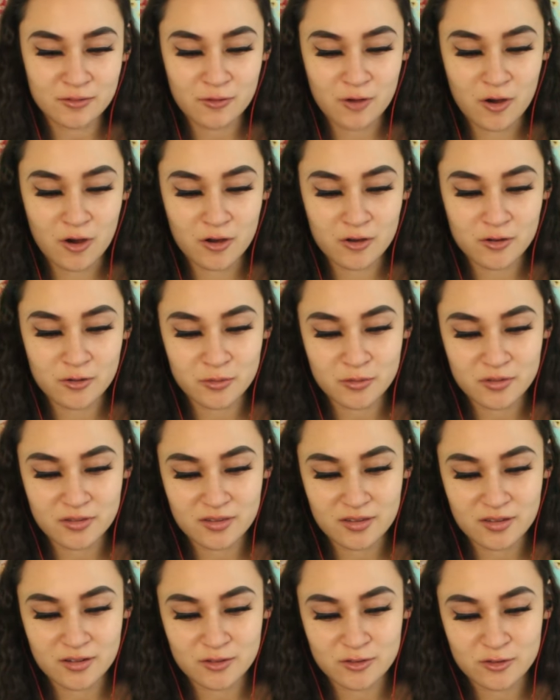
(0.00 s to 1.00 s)
if Connor
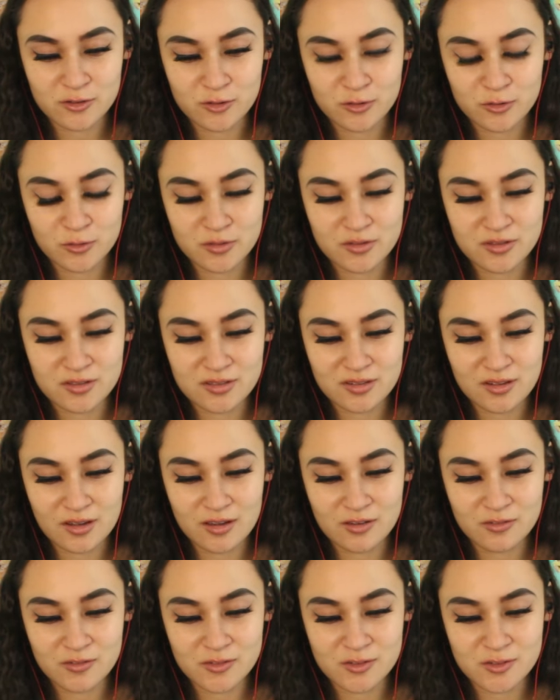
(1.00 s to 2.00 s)
was there too and
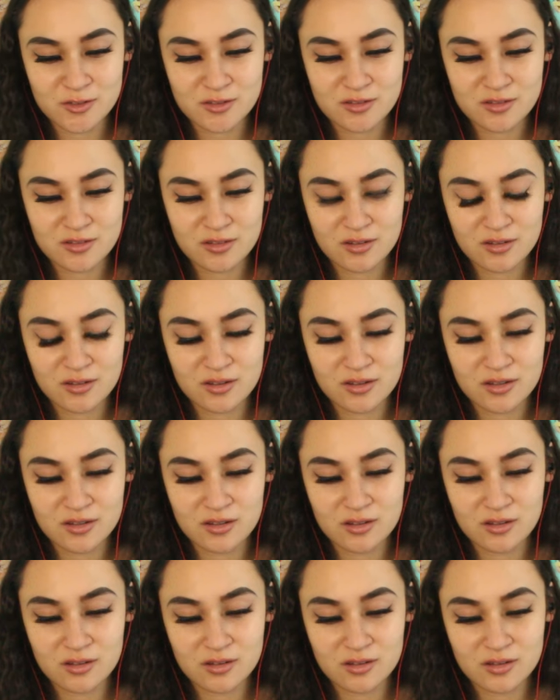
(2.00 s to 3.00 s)
stuff. It's just, oh
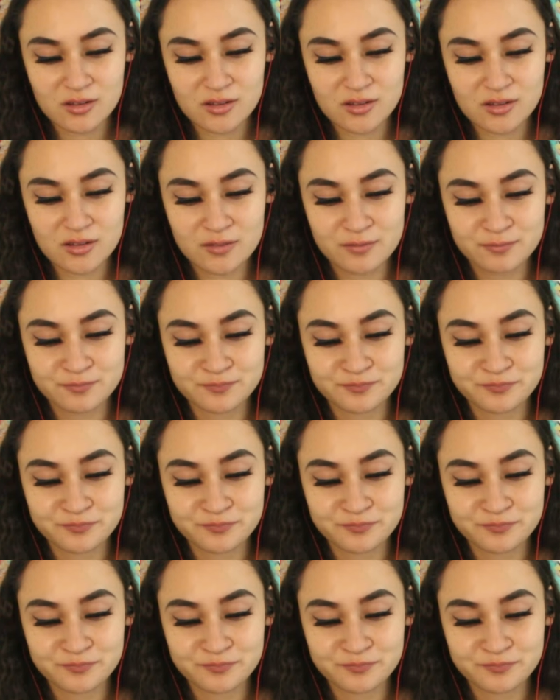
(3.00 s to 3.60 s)
god.